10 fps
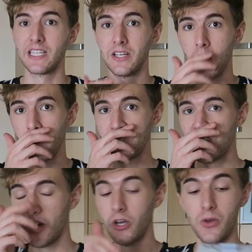say no
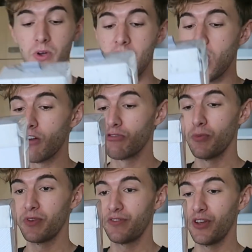to a
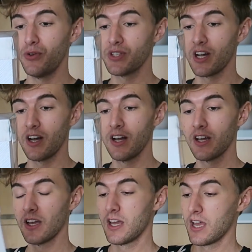room diffuser.
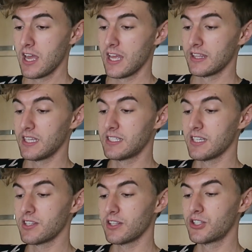This
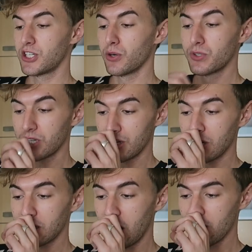is the
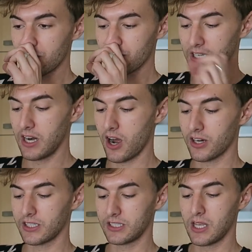Chilton Country
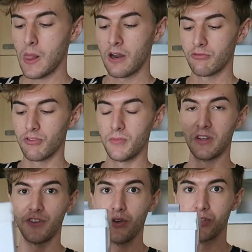Luxe room
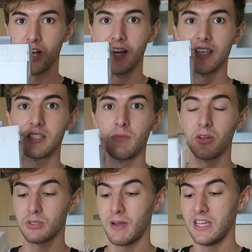diffuser. It
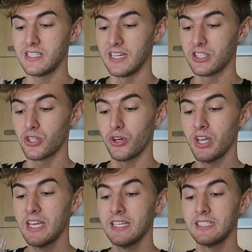smells amazing. It's
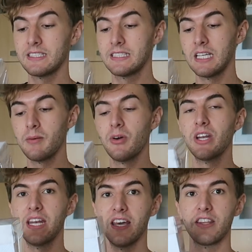got
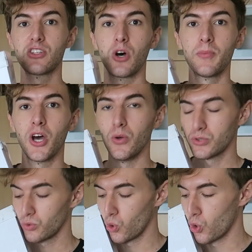cinnamon in it, the top
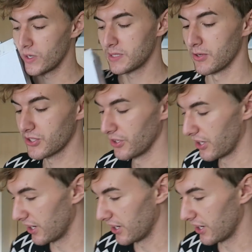notes. Oh, it smells so